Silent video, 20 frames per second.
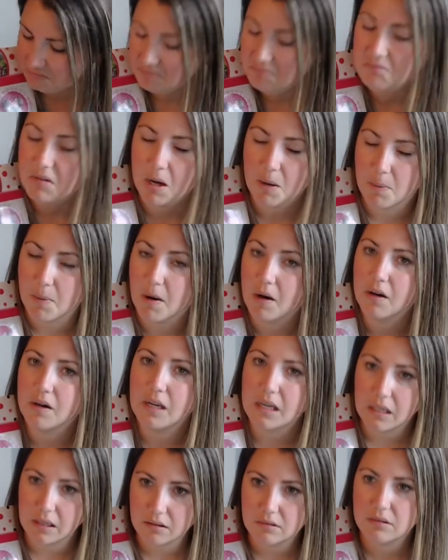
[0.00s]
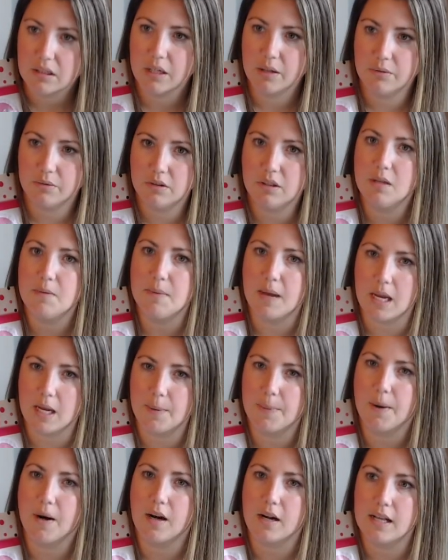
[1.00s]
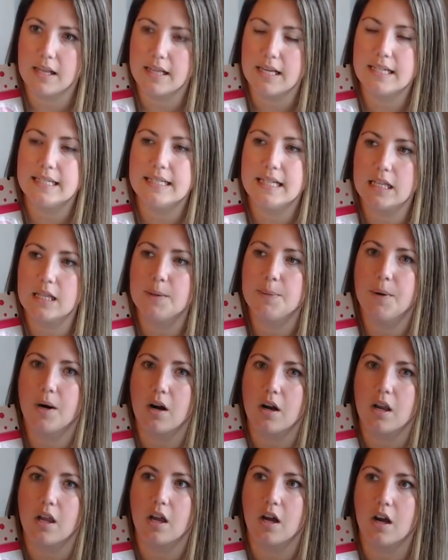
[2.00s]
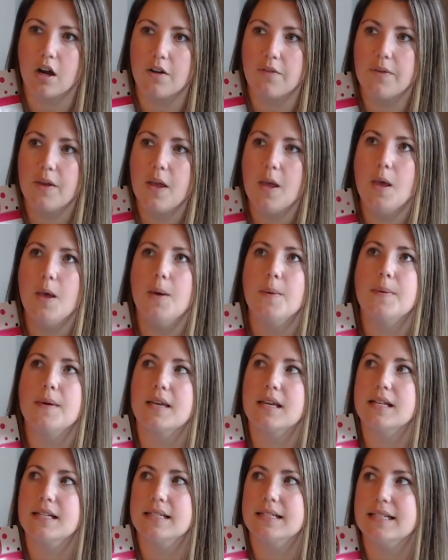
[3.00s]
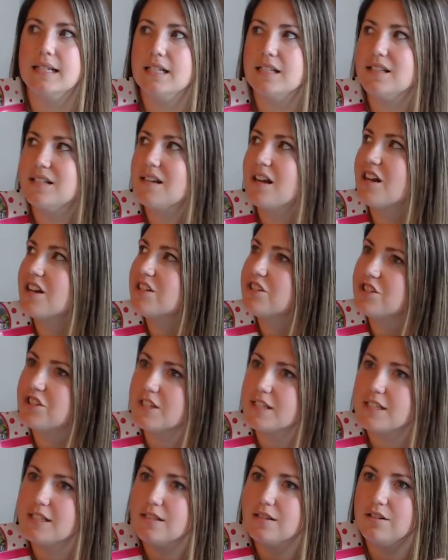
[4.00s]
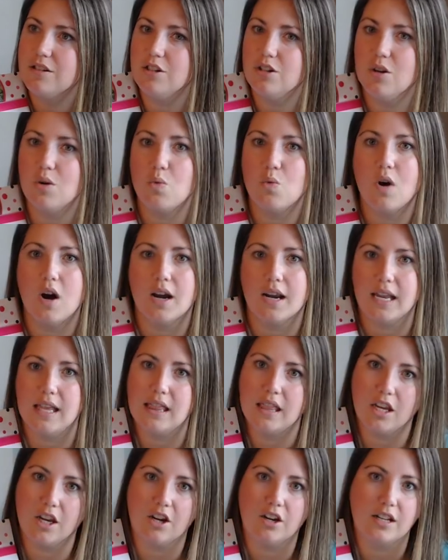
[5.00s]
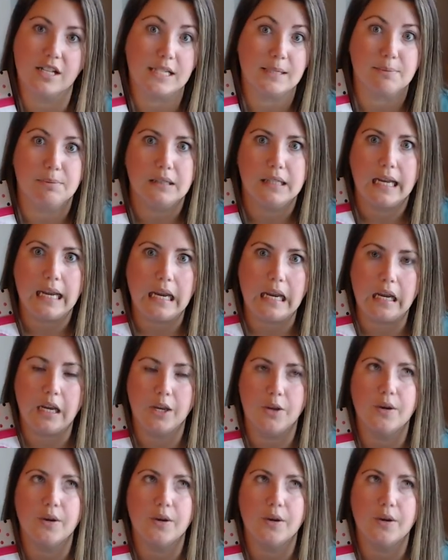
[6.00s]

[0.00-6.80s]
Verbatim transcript: a party. They really make a party. They set the party off, because it's not just, you don't walk in there and it's bland.